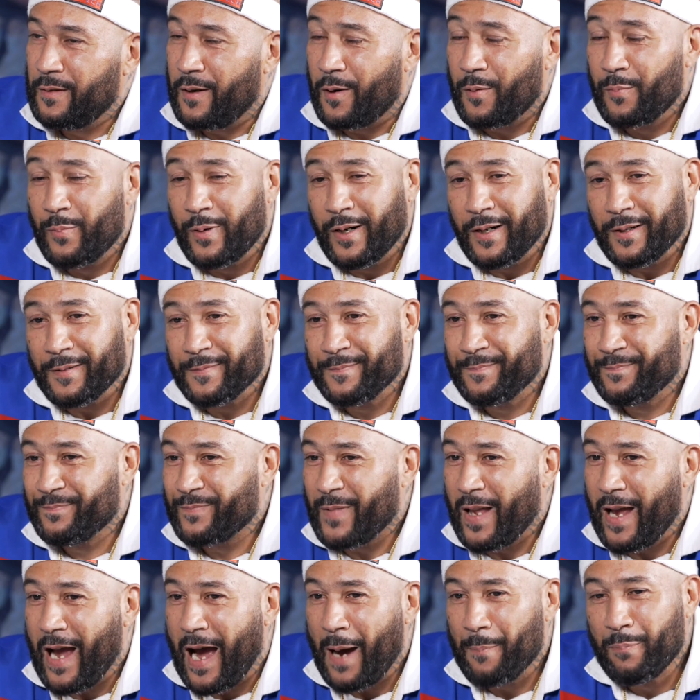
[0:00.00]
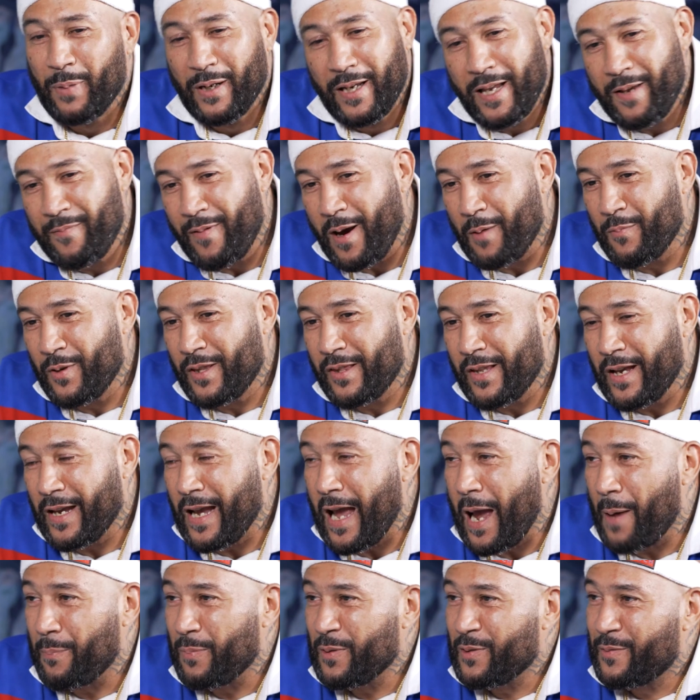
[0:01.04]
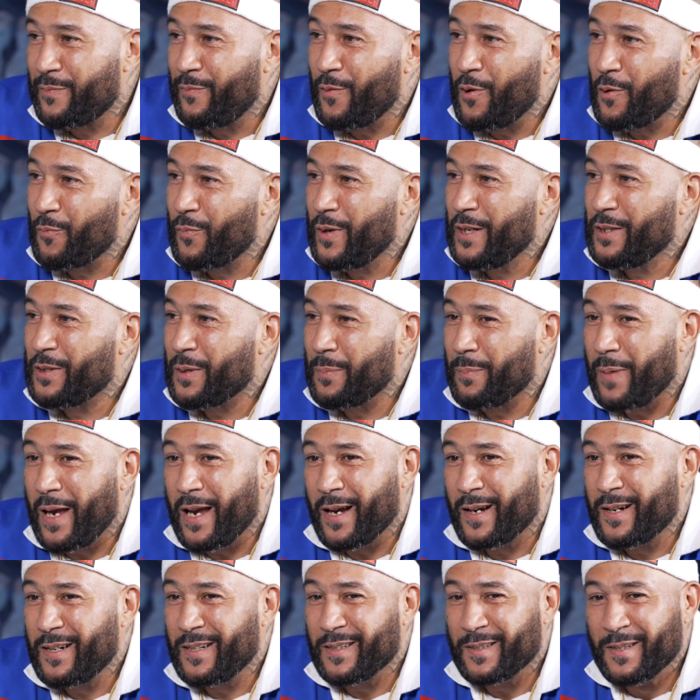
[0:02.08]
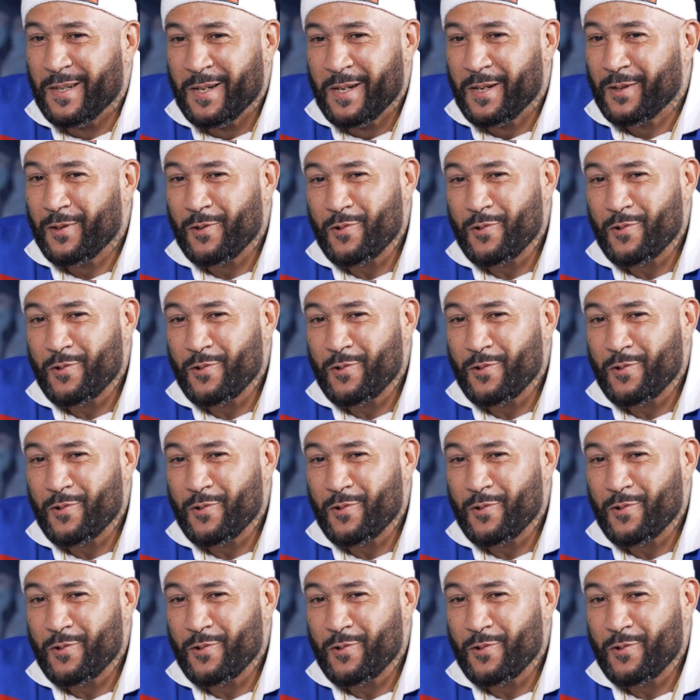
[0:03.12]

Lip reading: You know, but I believe everything happens for a reason, man, because,